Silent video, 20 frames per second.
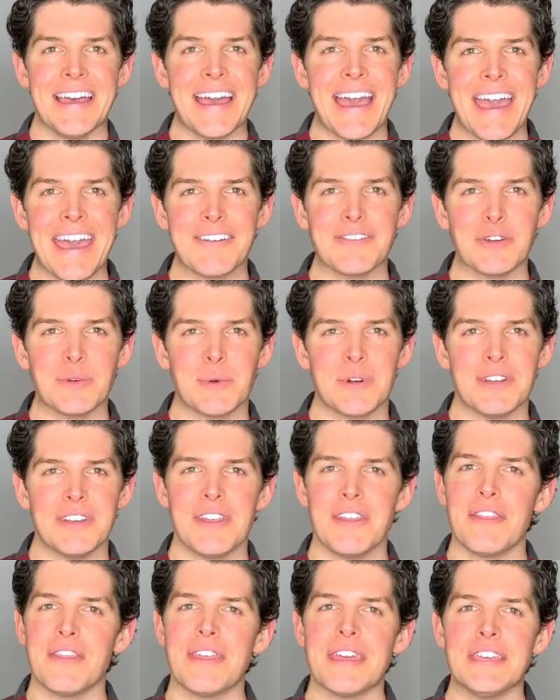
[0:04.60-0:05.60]
Hey
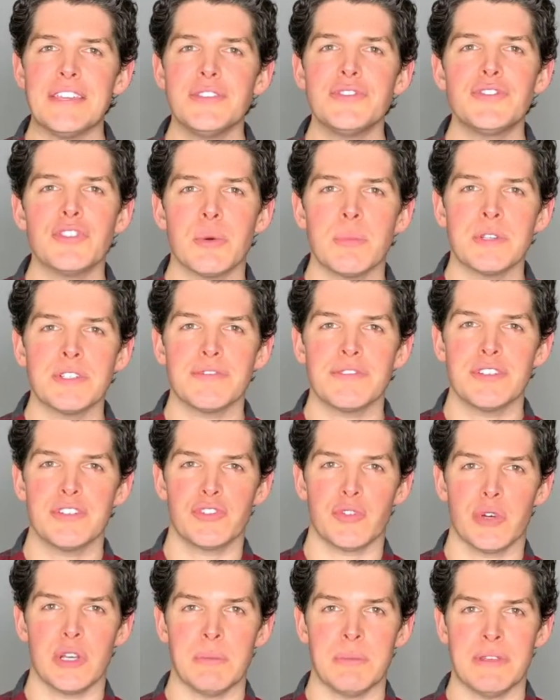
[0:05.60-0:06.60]
everyone, thank you so much for
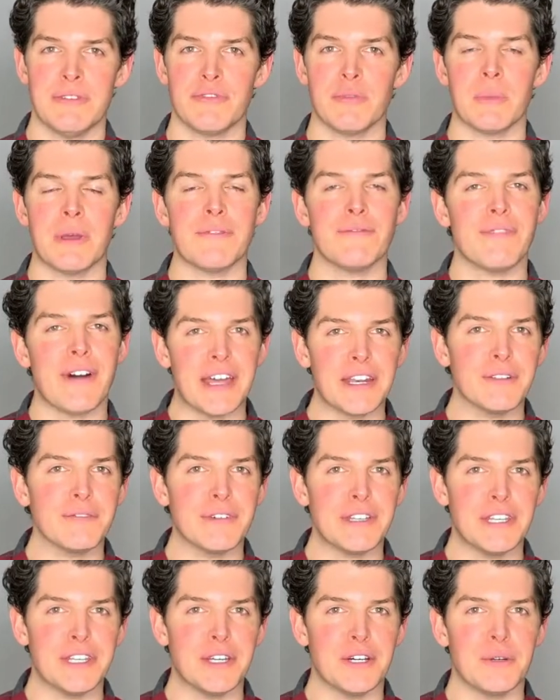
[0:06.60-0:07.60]
joining me for my final
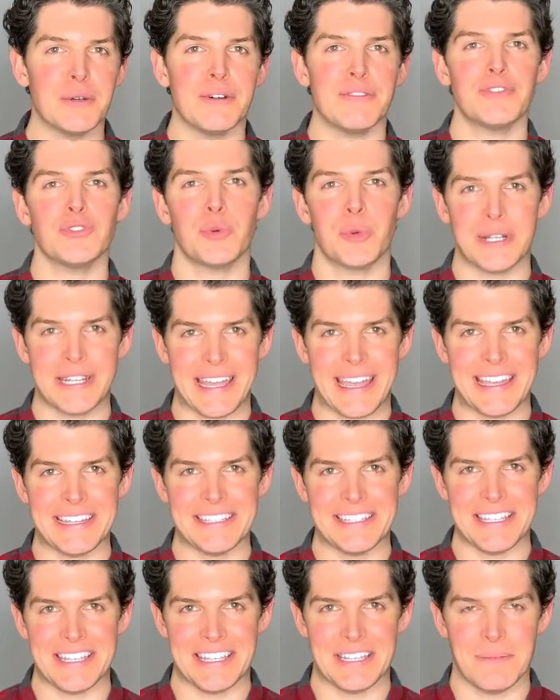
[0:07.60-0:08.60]
video of
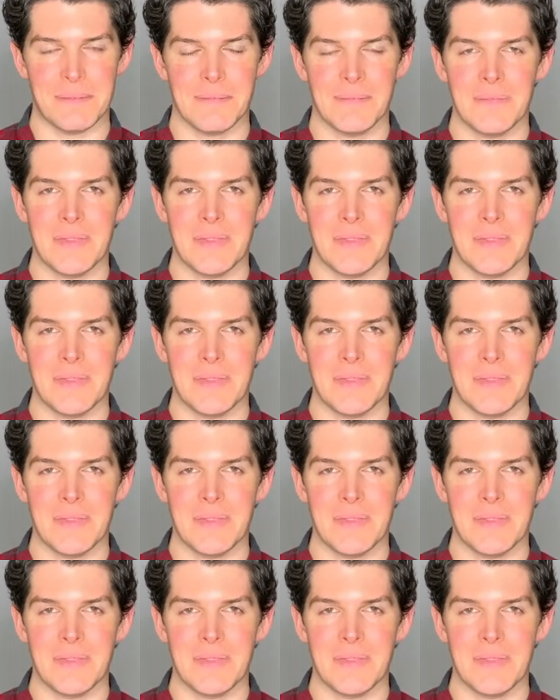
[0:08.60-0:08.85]
2018.